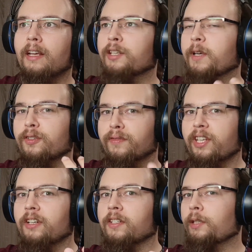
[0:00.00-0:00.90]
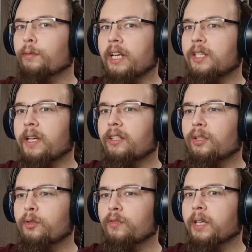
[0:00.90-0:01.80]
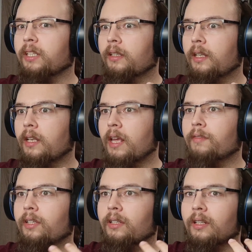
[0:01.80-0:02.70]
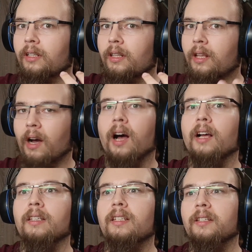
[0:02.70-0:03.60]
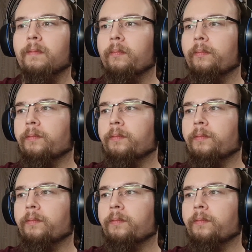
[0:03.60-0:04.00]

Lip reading: It's a bunch of gears that we expect to move, but it never does.